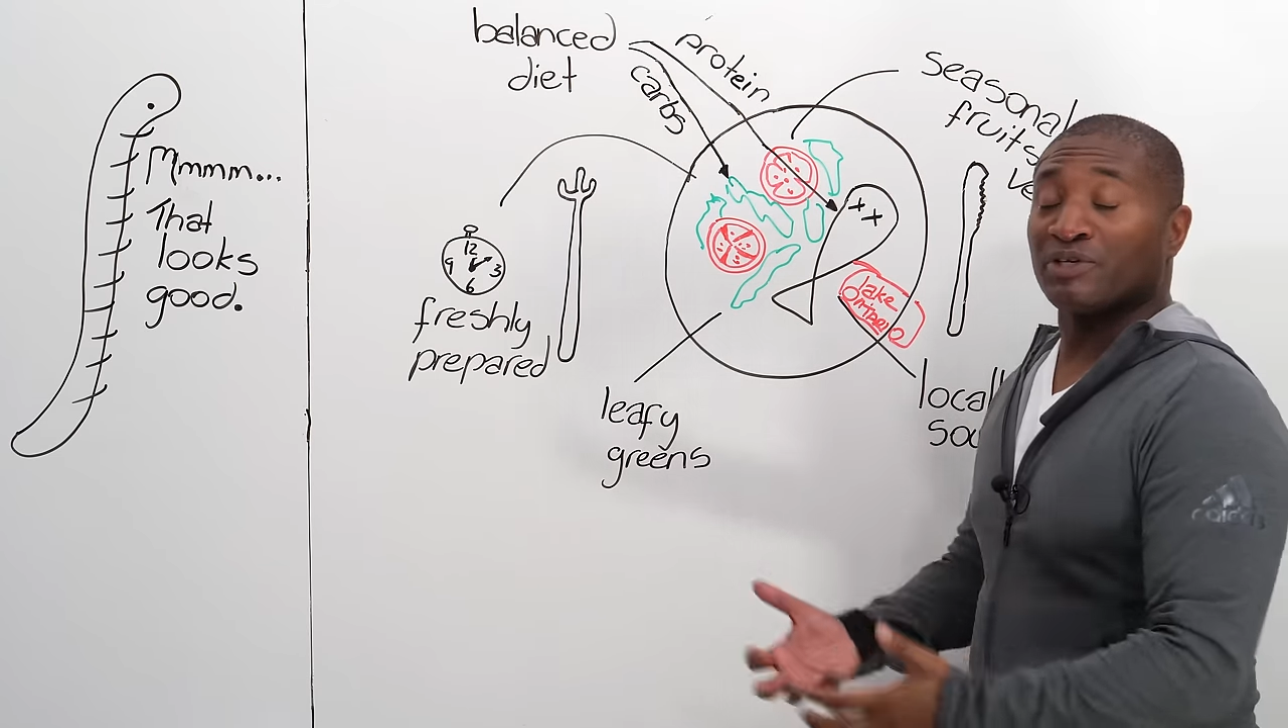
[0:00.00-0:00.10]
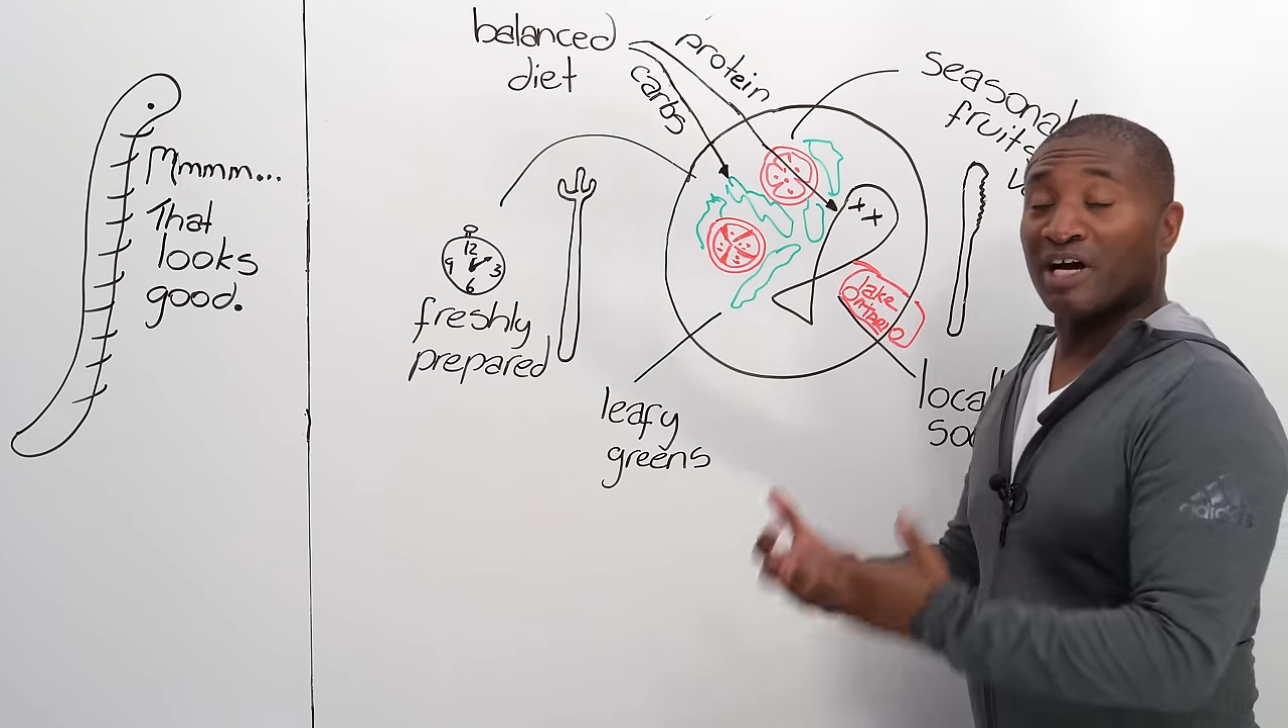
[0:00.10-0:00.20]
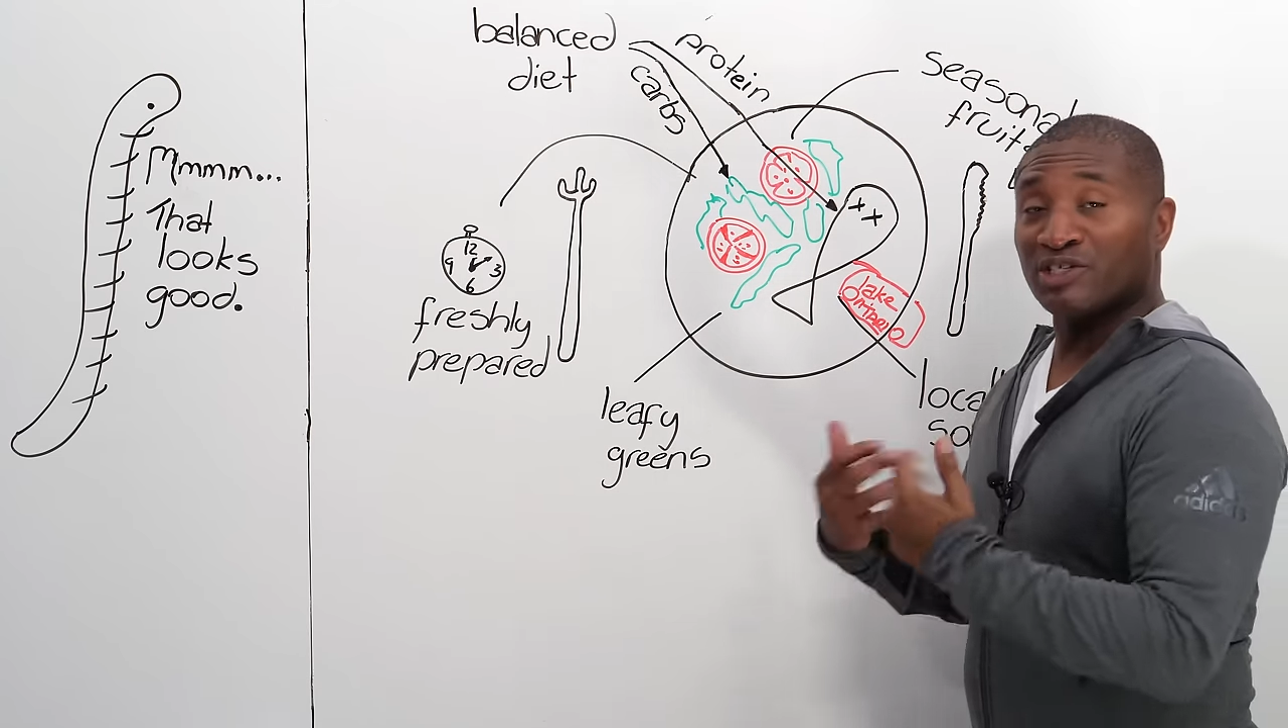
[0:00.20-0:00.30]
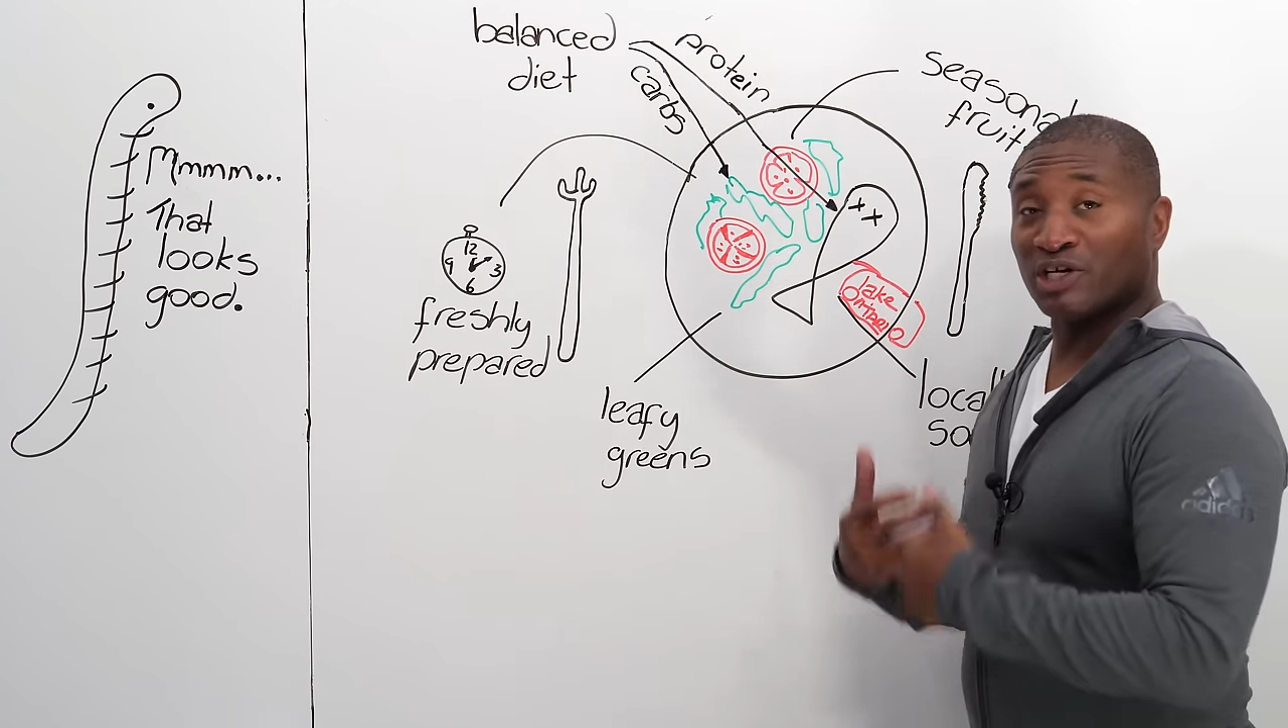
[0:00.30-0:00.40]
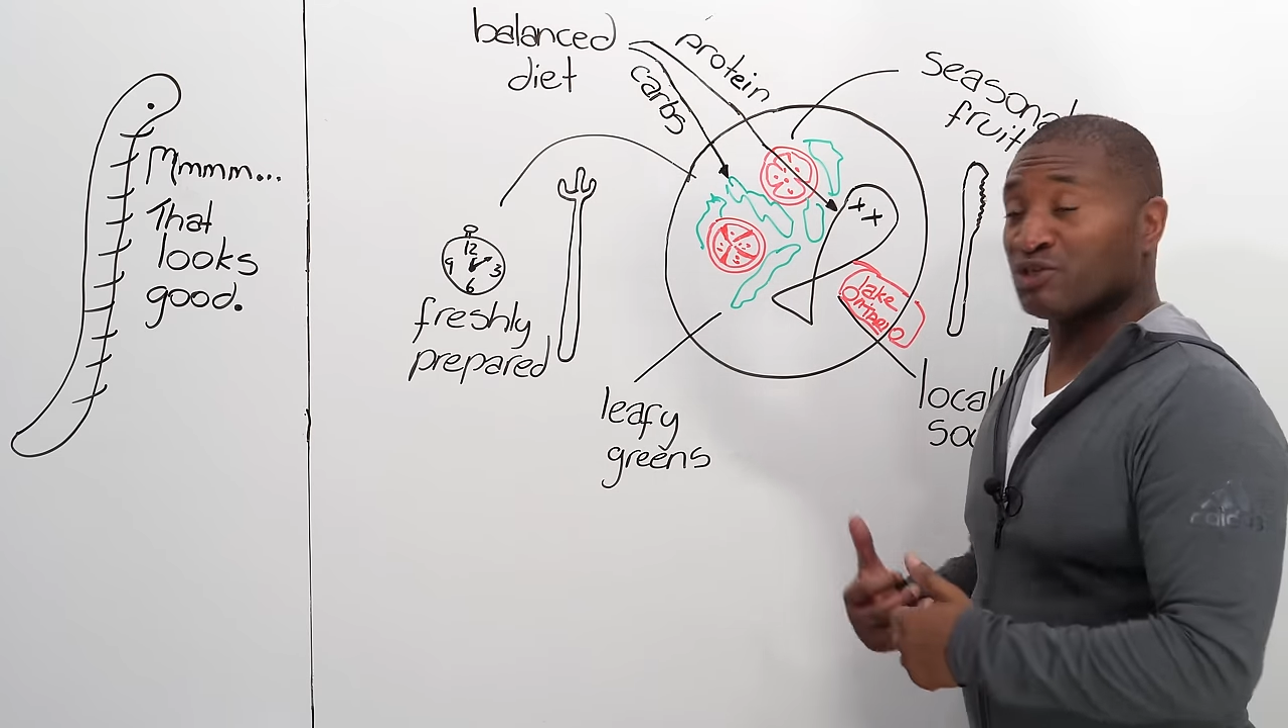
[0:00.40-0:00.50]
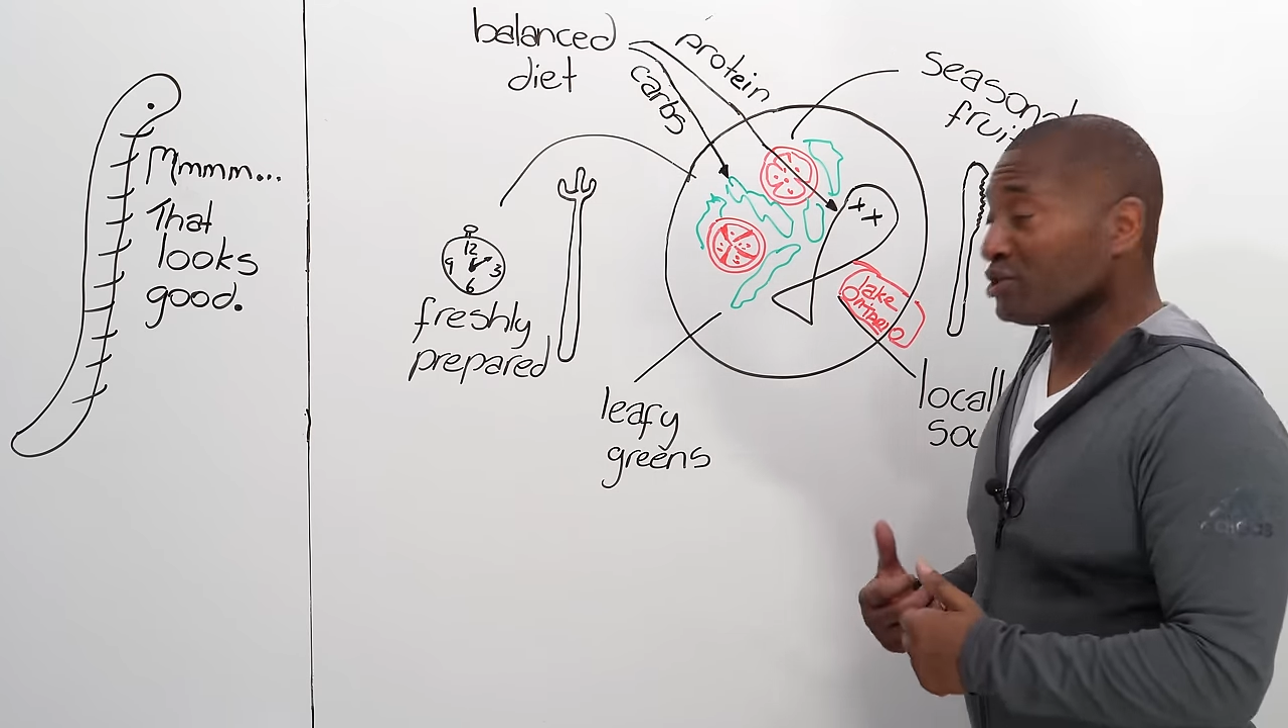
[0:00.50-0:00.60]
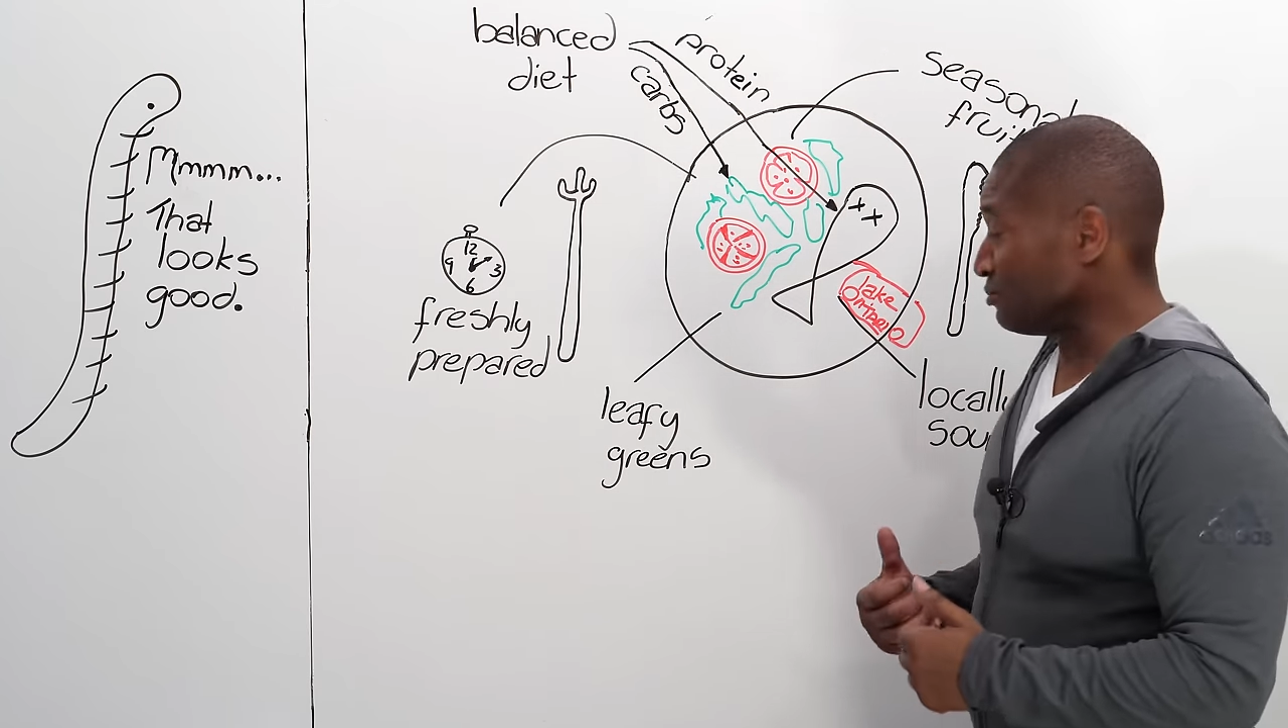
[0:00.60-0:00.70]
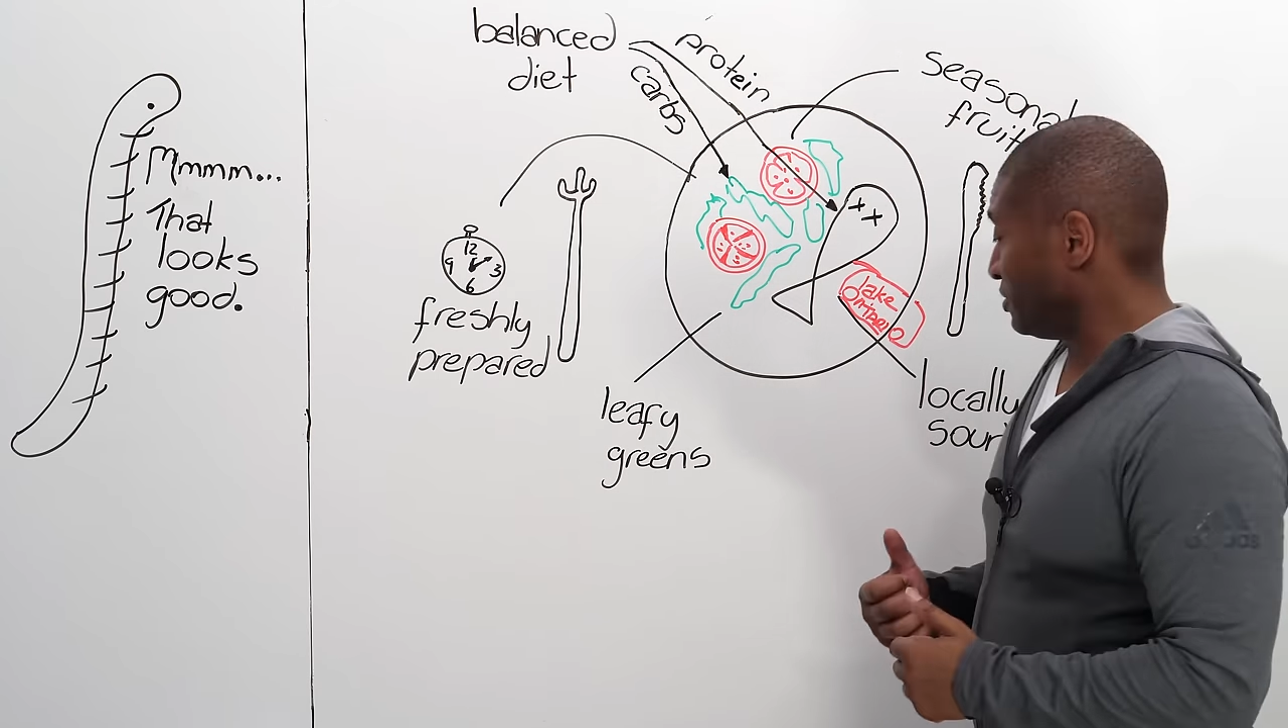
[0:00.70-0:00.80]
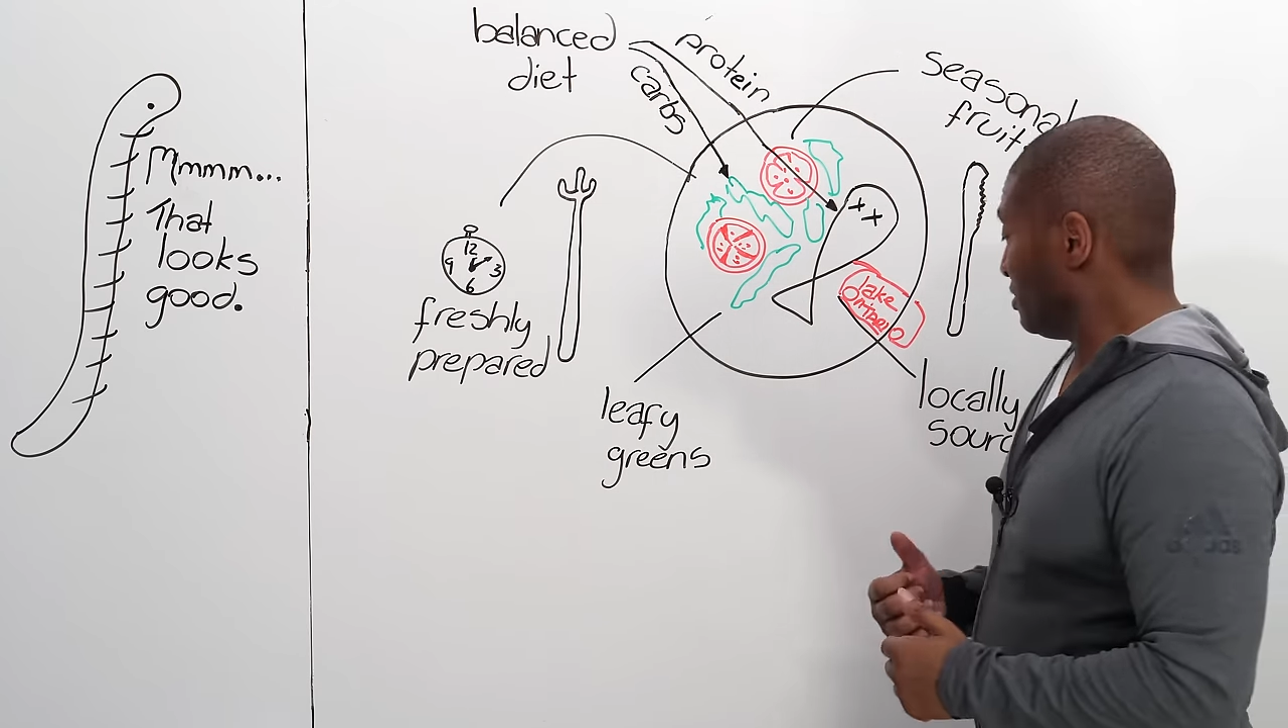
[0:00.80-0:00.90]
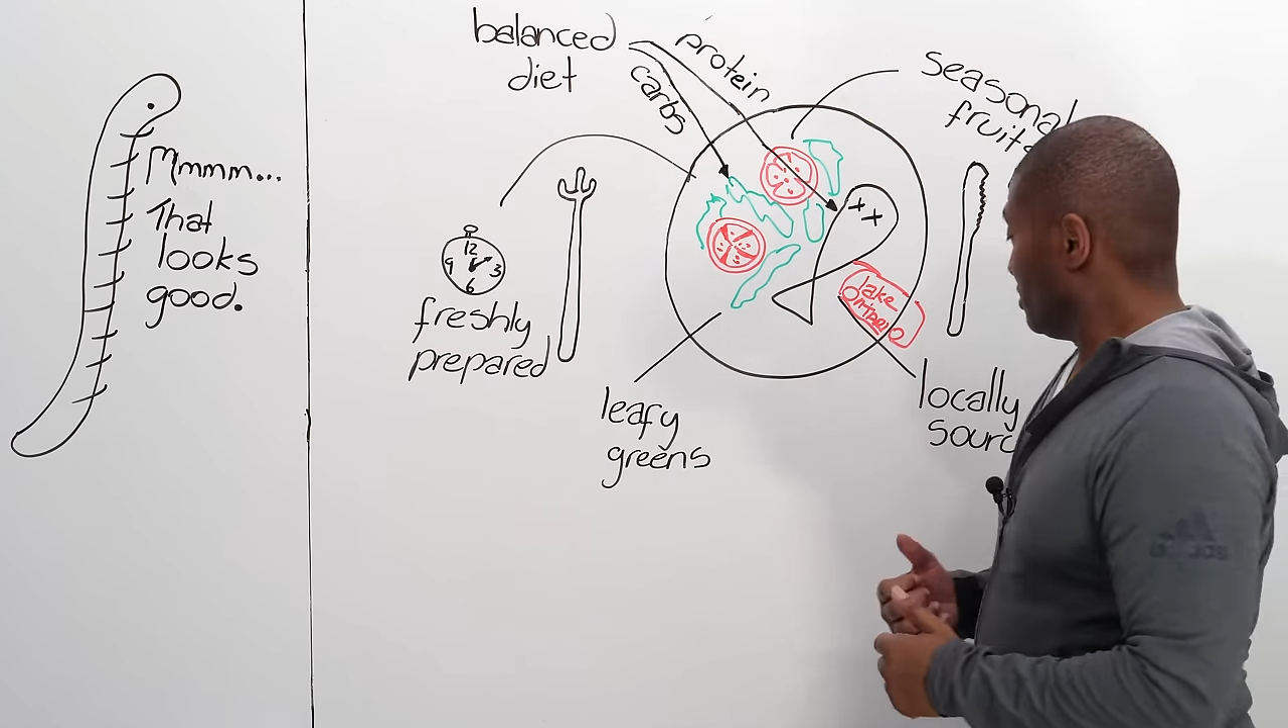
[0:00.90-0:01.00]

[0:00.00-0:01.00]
digestion.